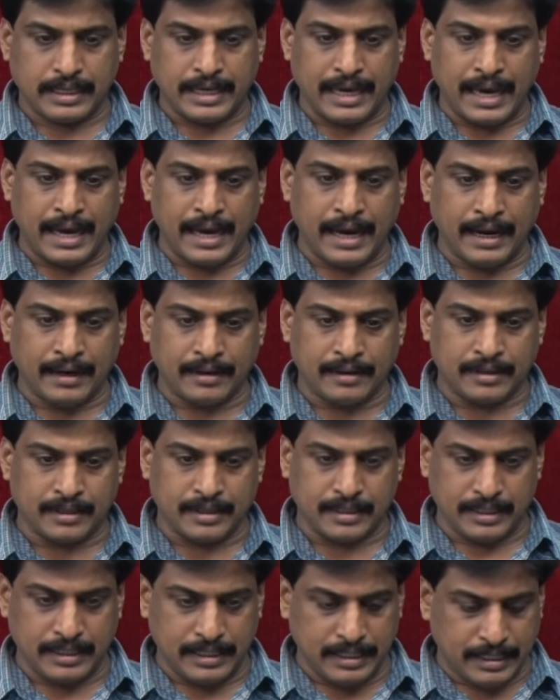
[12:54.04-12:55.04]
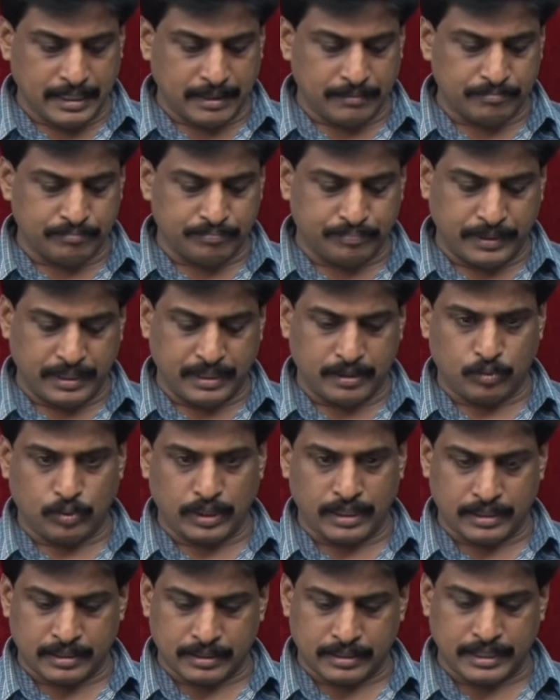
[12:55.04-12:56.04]
cat EMP,
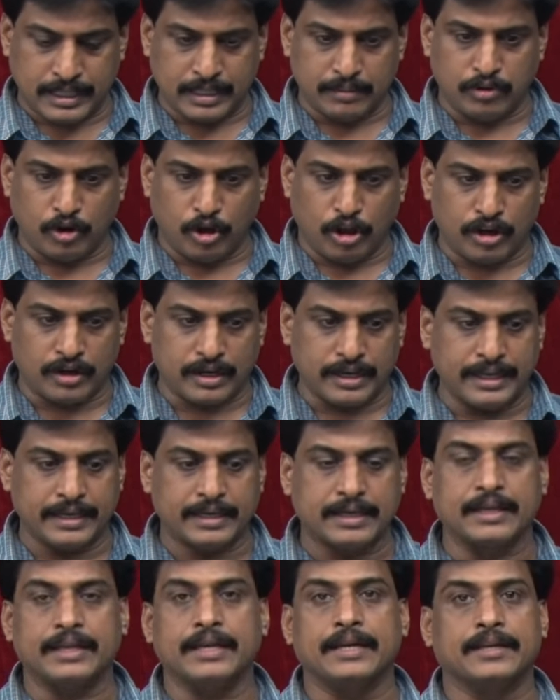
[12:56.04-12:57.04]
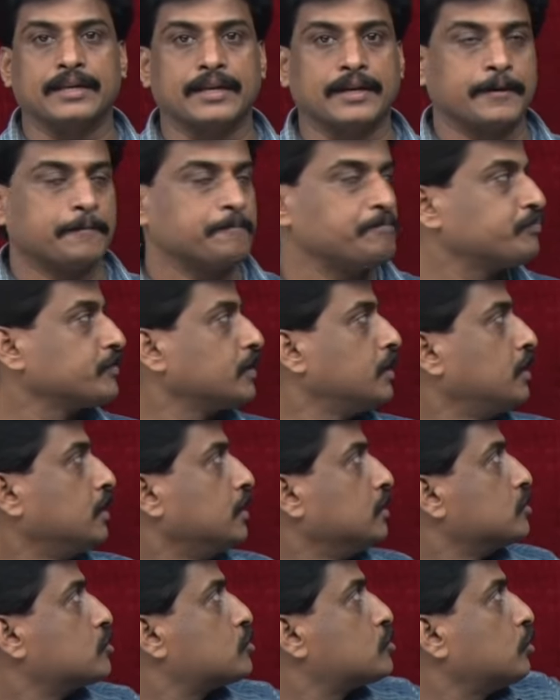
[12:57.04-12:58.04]
one table already created.
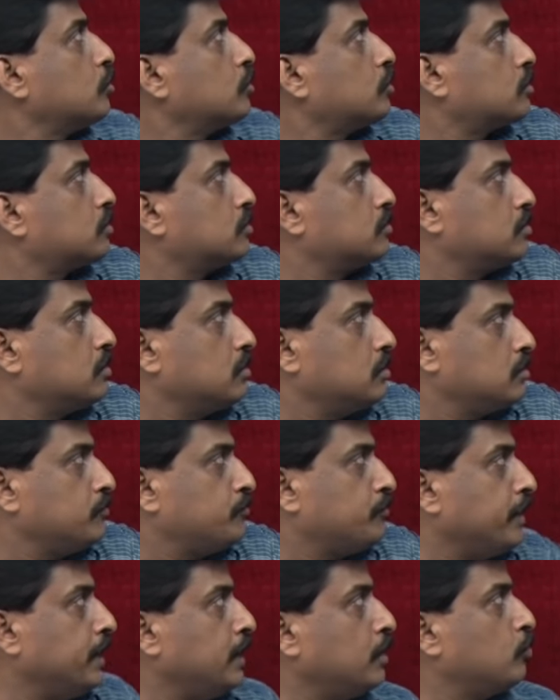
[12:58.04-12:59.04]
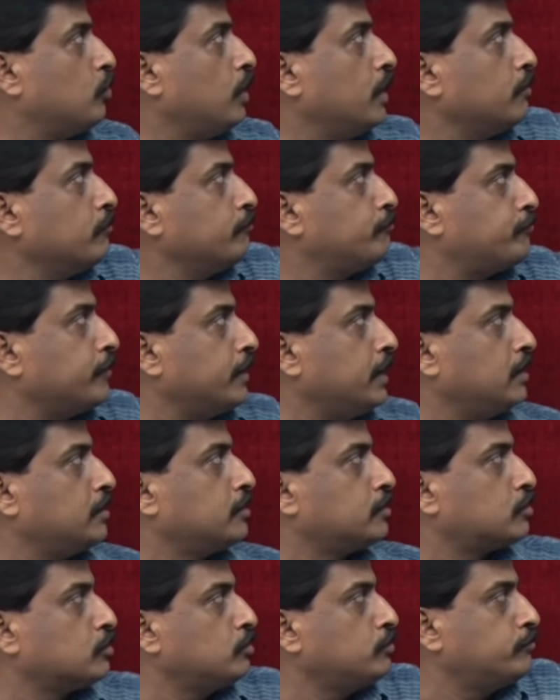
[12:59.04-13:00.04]
So field 1,
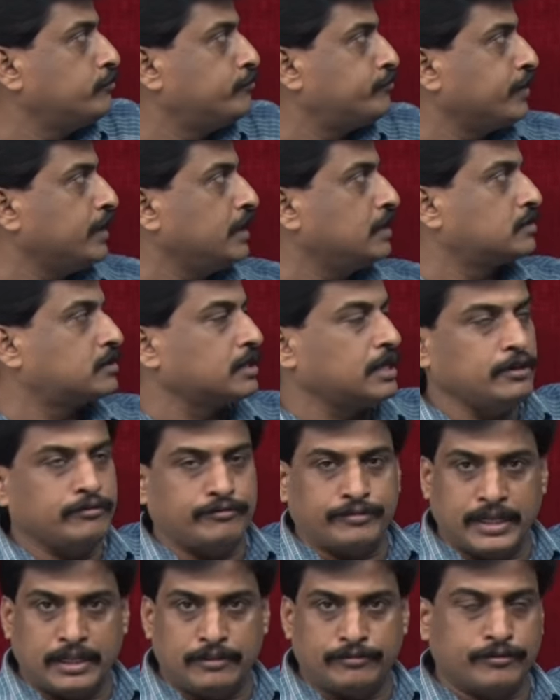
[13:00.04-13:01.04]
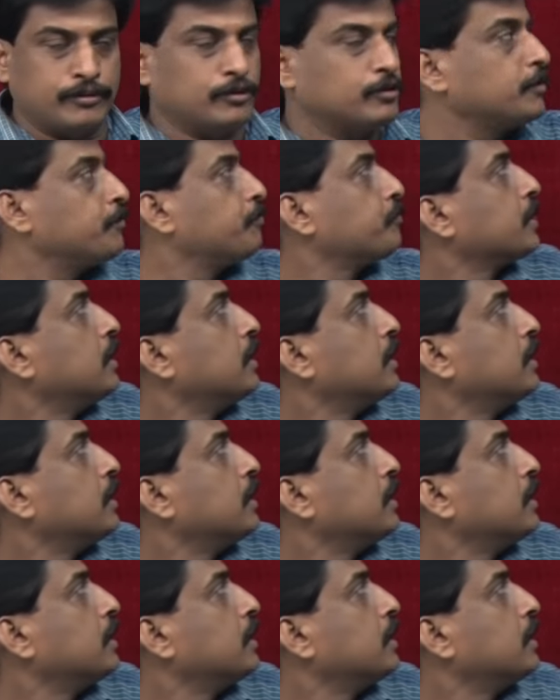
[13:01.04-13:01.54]
field 2, field 3, field 4.